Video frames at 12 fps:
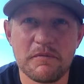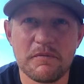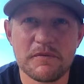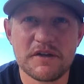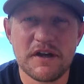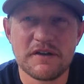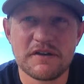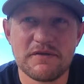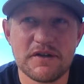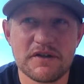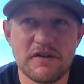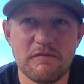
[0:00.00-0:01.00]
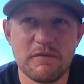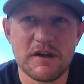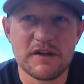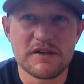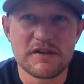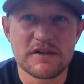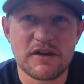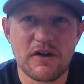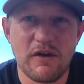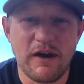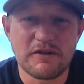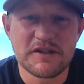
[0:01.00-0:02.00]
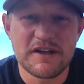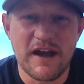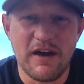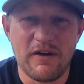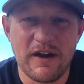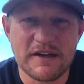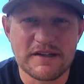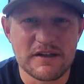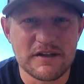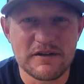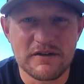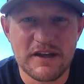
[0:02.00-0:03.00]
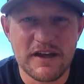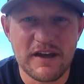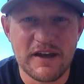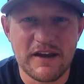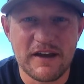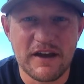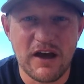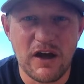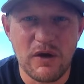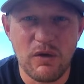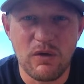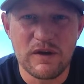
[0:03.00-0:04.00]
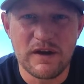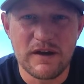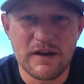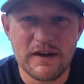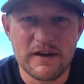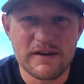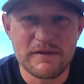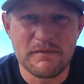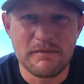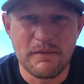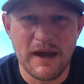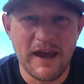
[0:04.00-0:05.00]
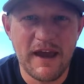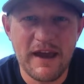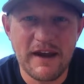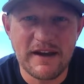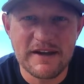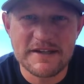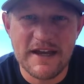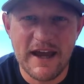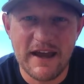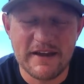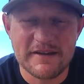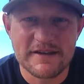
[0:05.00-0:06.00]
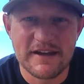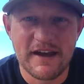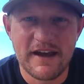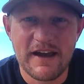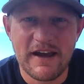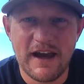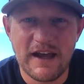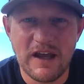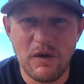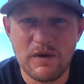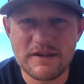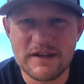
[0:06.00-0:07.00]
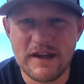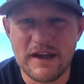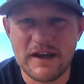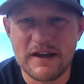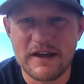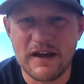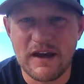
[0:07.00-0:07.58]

she had this vision of me just crouched down as a little kid and God holding my head in his hands. And that wasn't like,